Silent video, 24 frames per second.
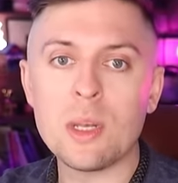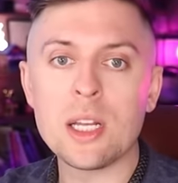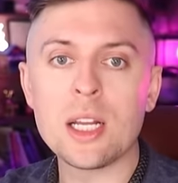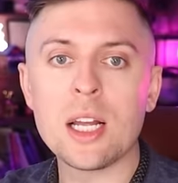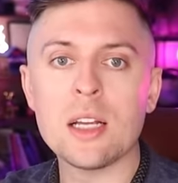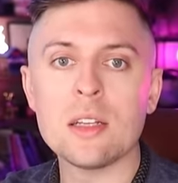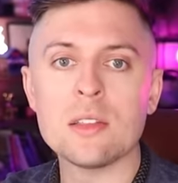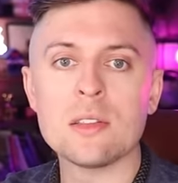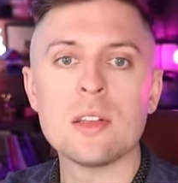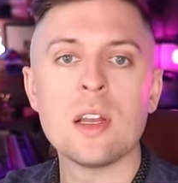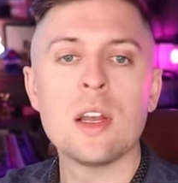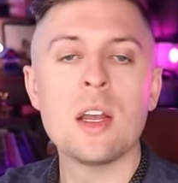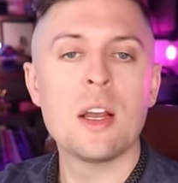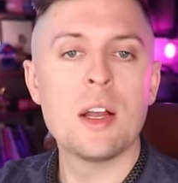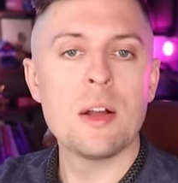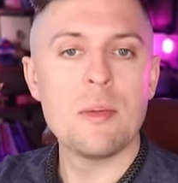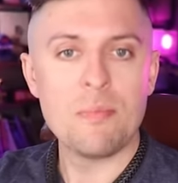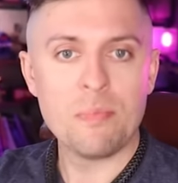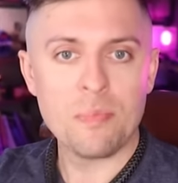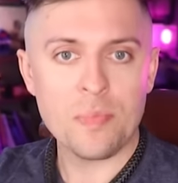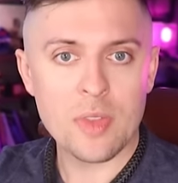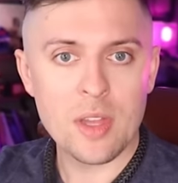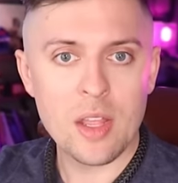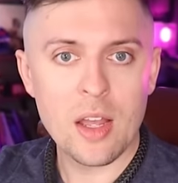because
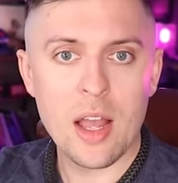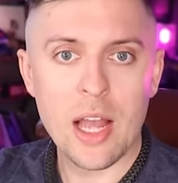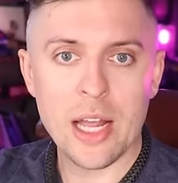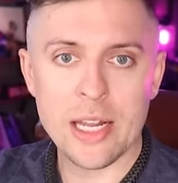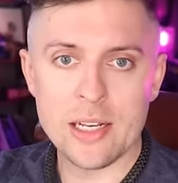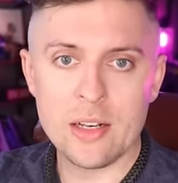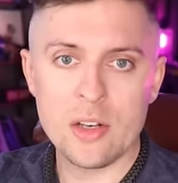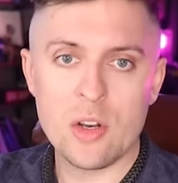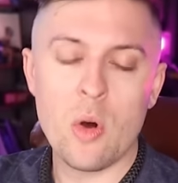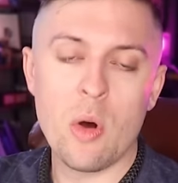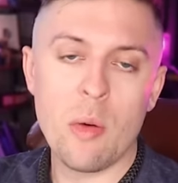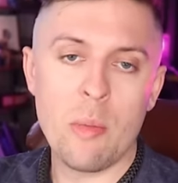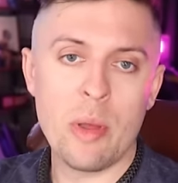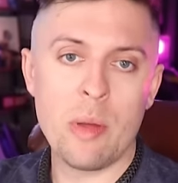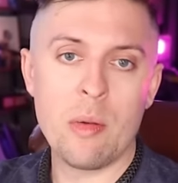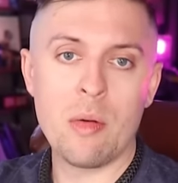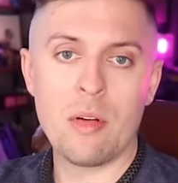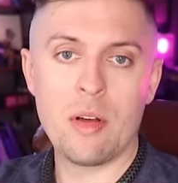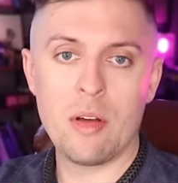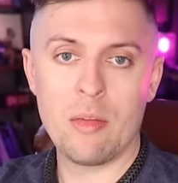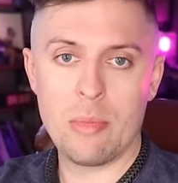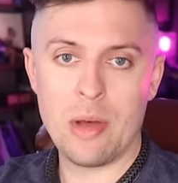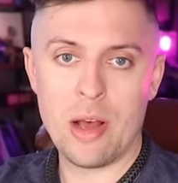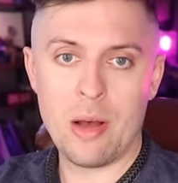I know a
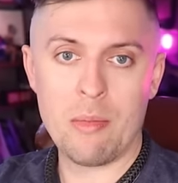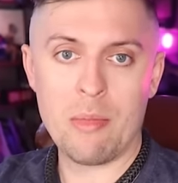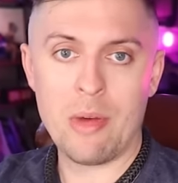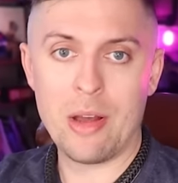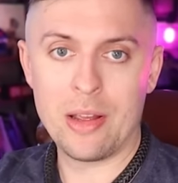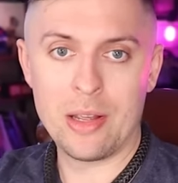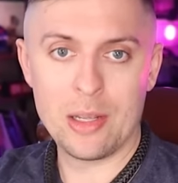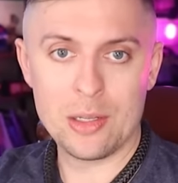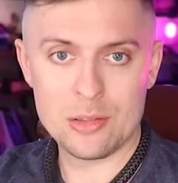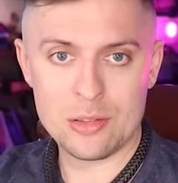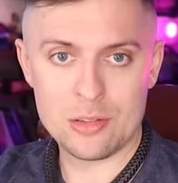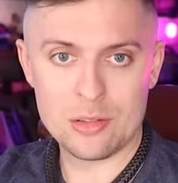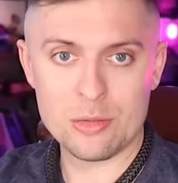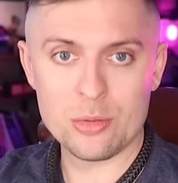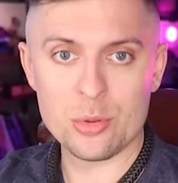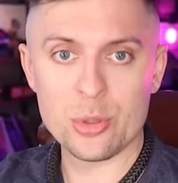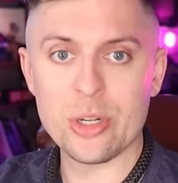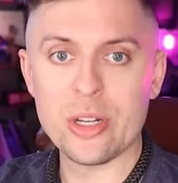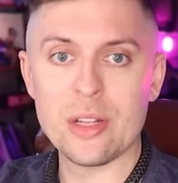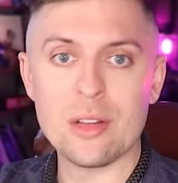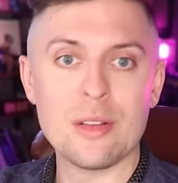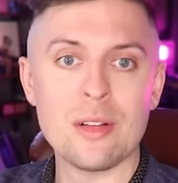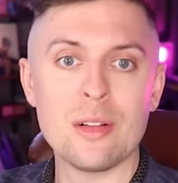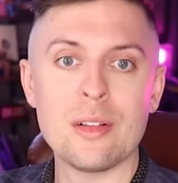bit about my
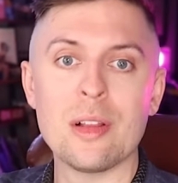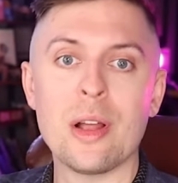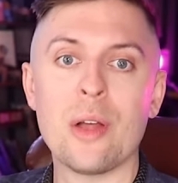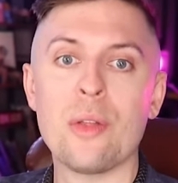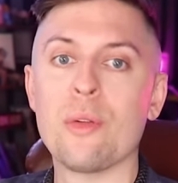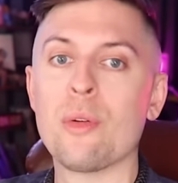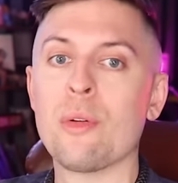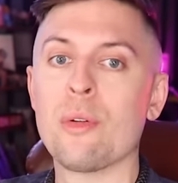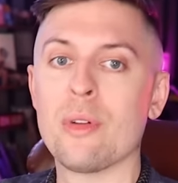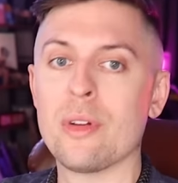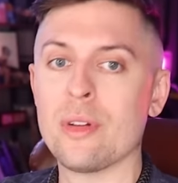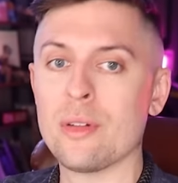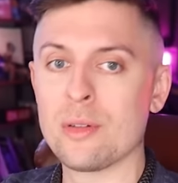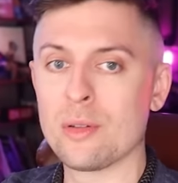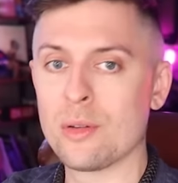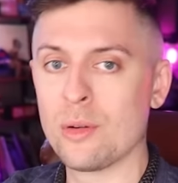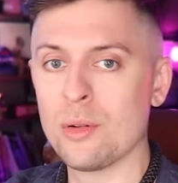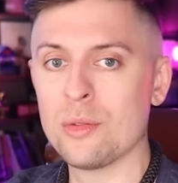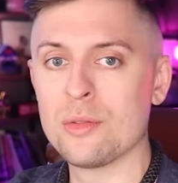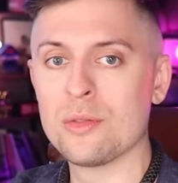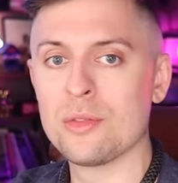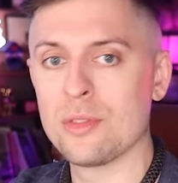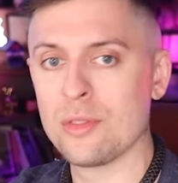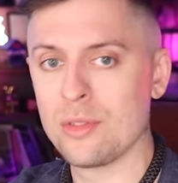history in the leather
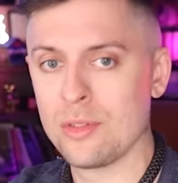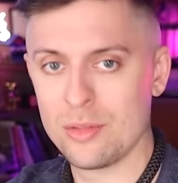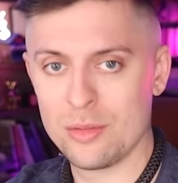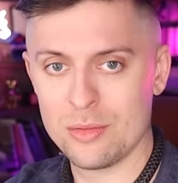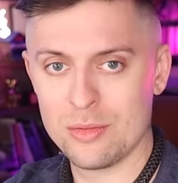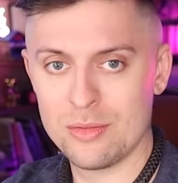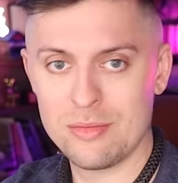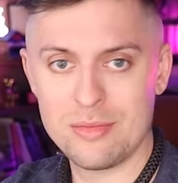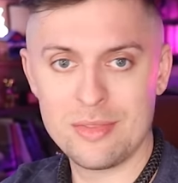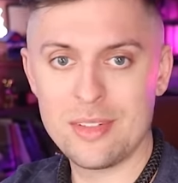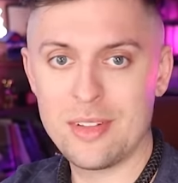culture